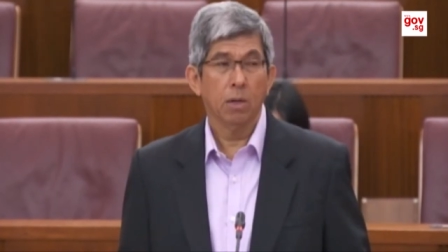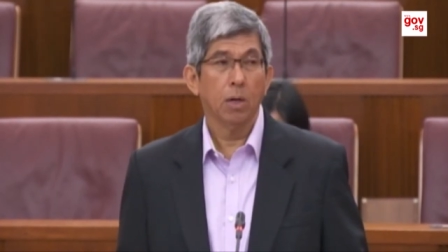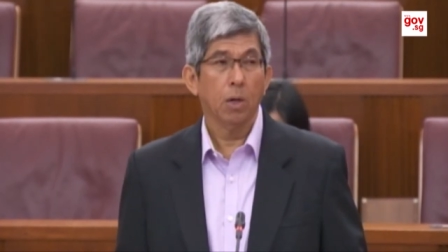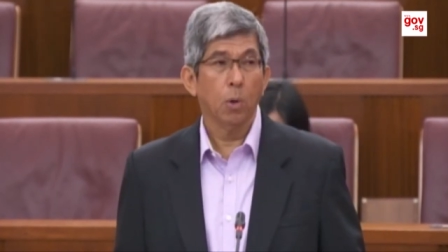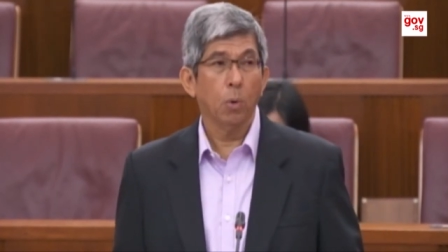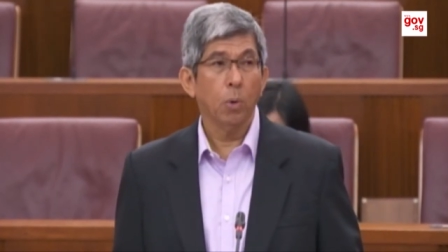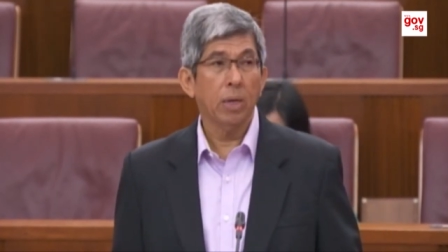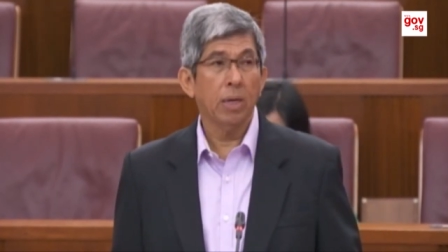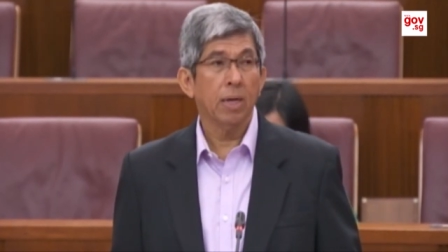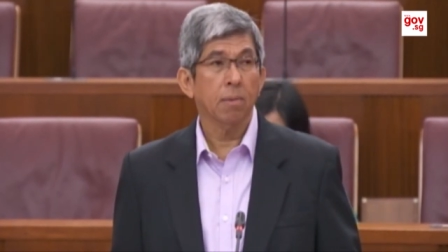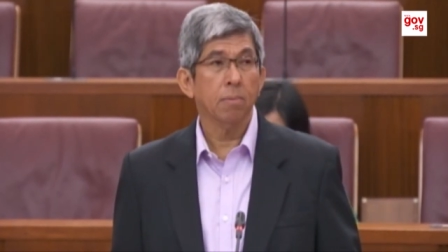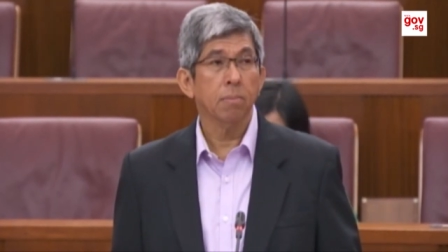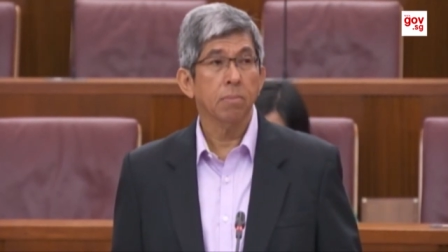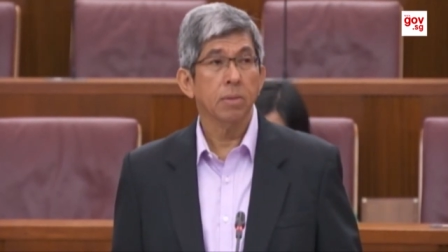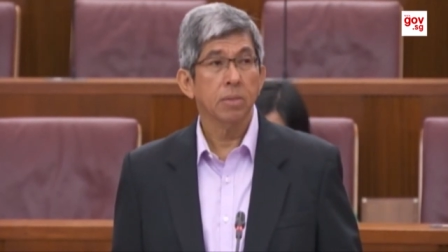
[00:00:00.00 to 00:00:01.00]

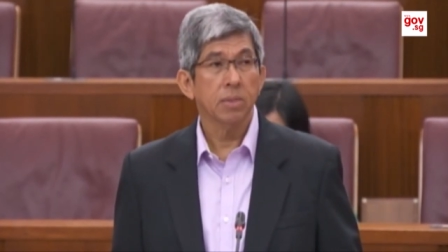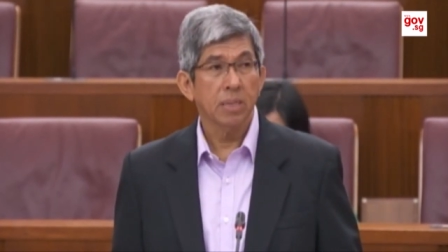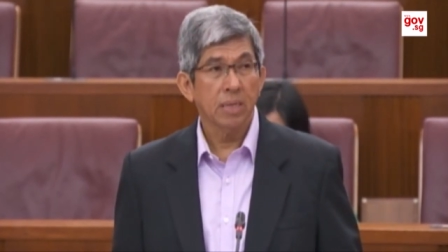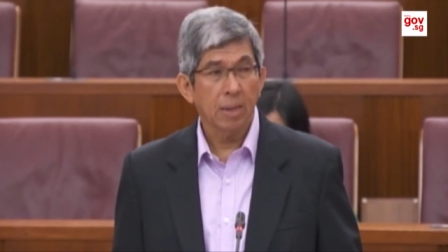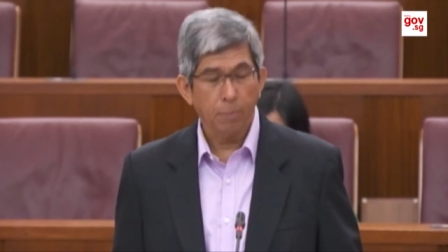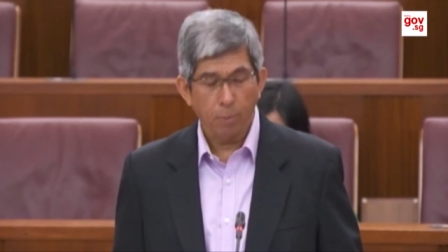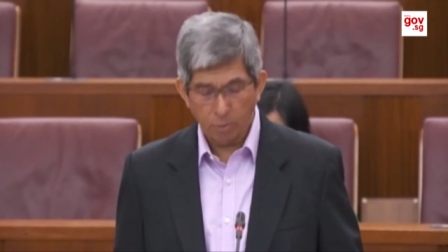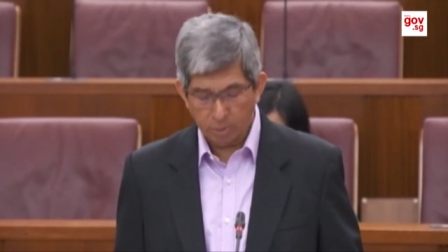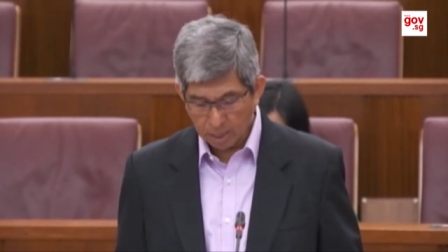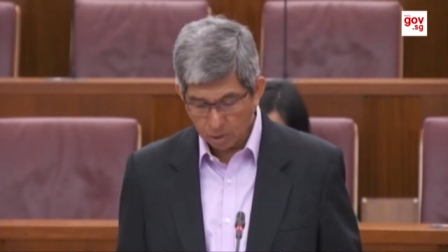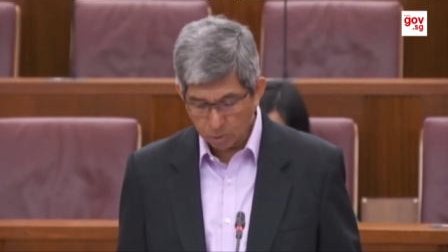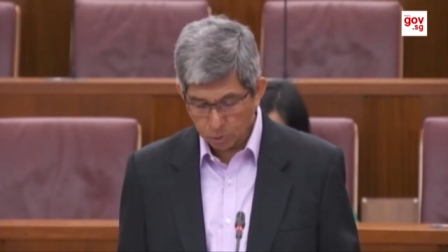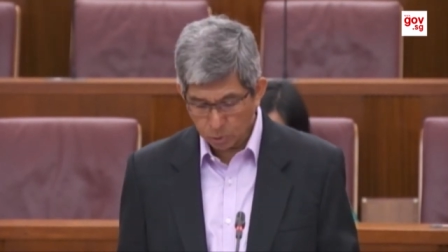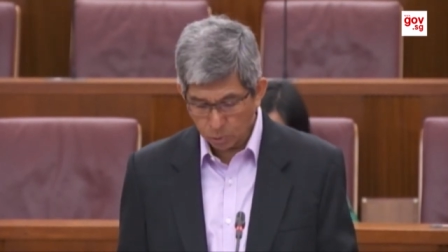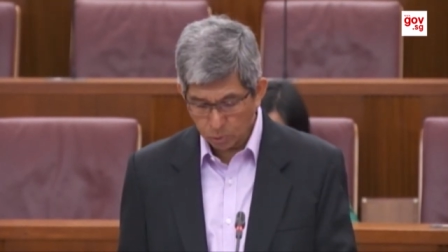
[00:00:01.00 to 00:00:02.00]
low-income Singaporean
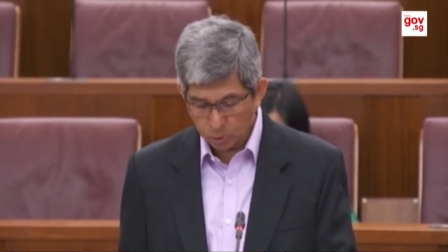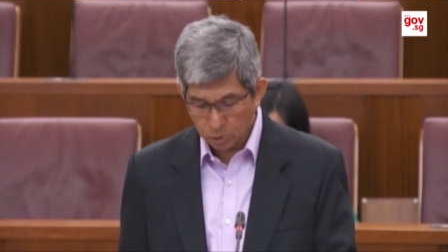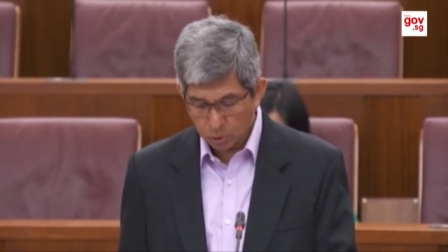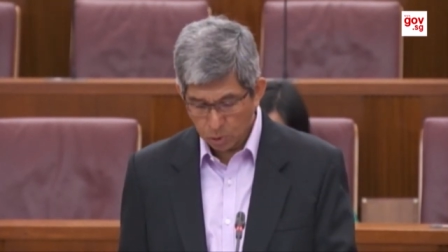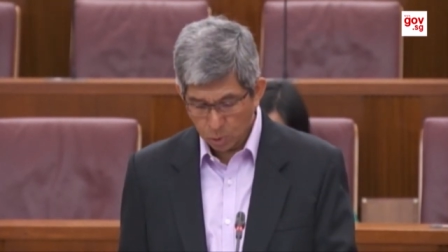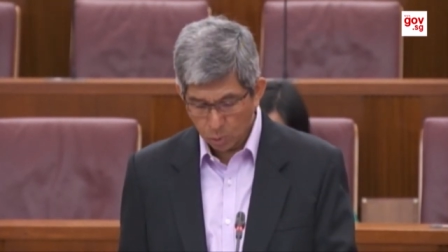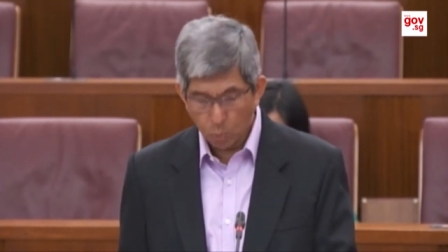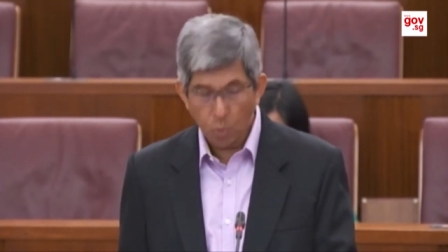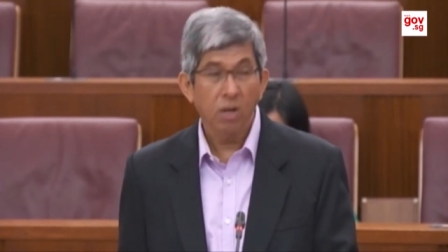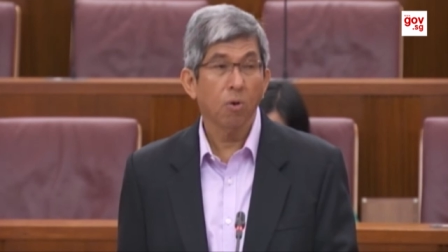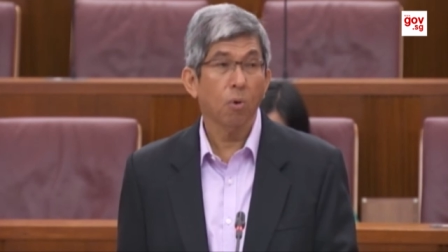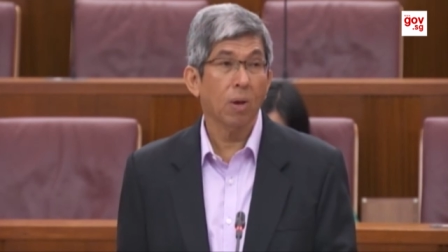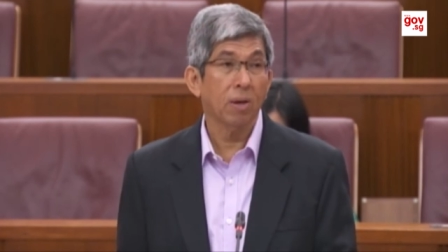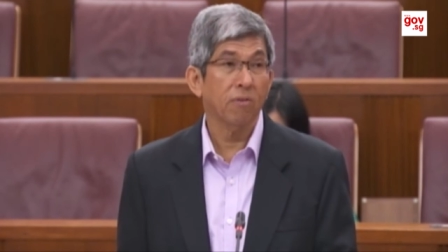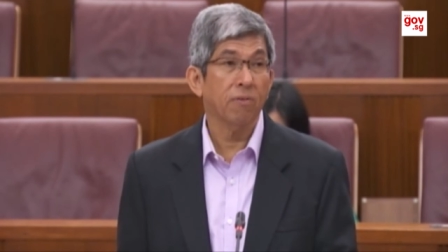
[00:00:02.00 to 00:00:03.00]
households will
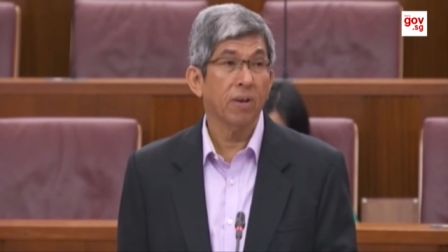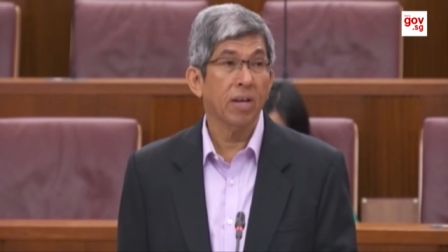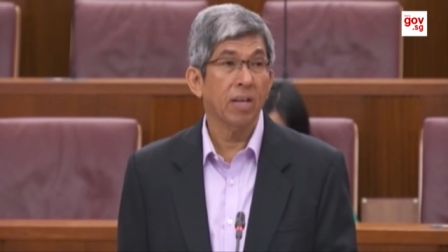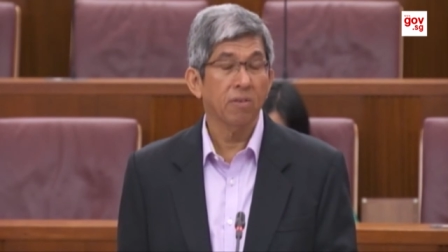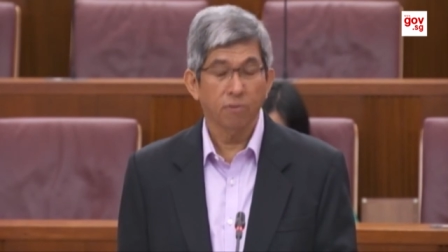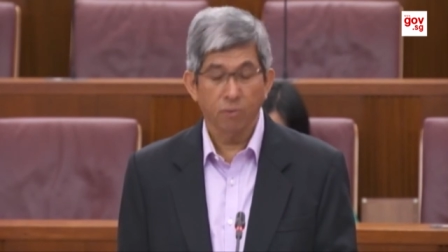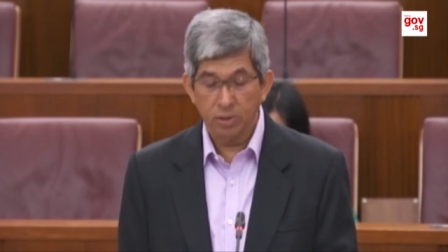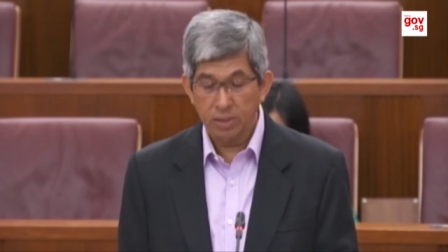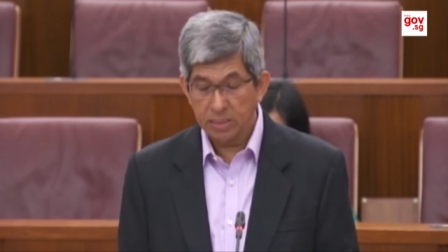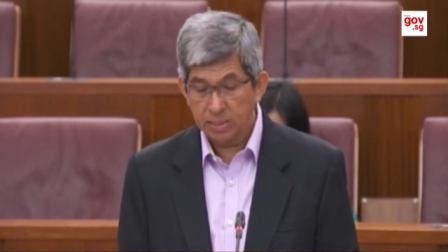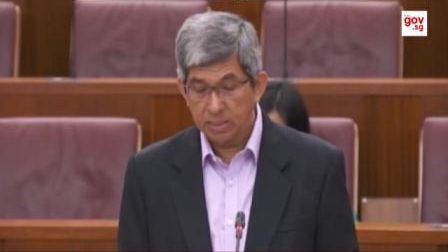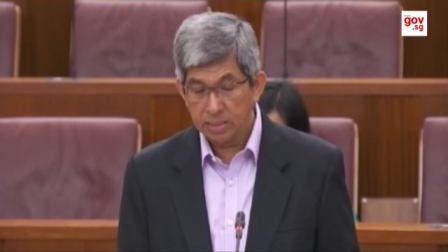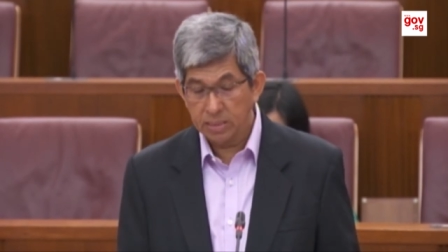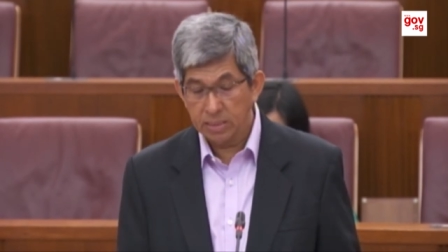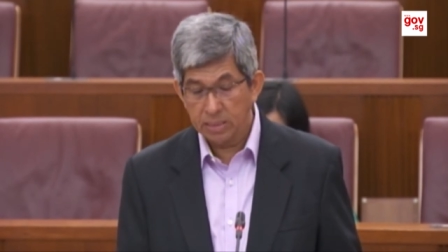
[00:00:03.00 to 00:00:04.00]
qualify for the
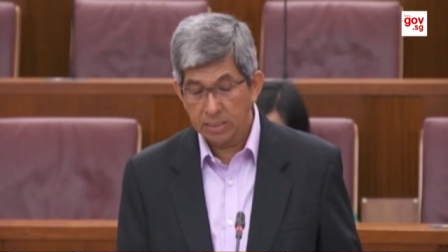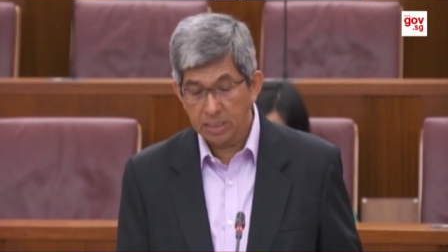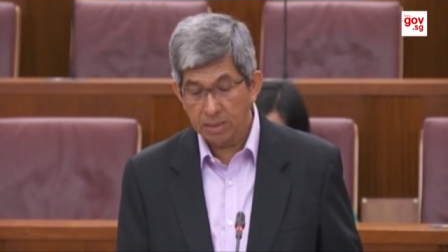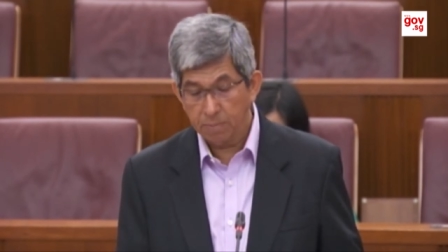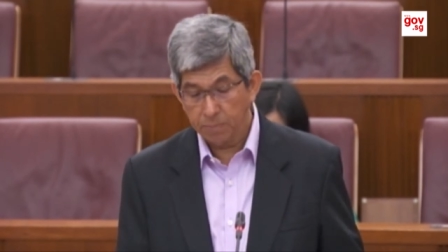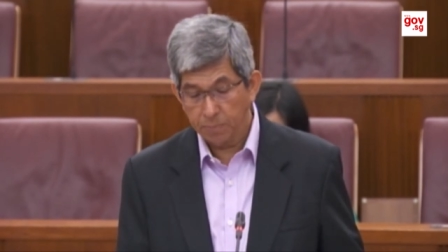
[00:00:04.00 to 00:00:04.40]
assistance scheme.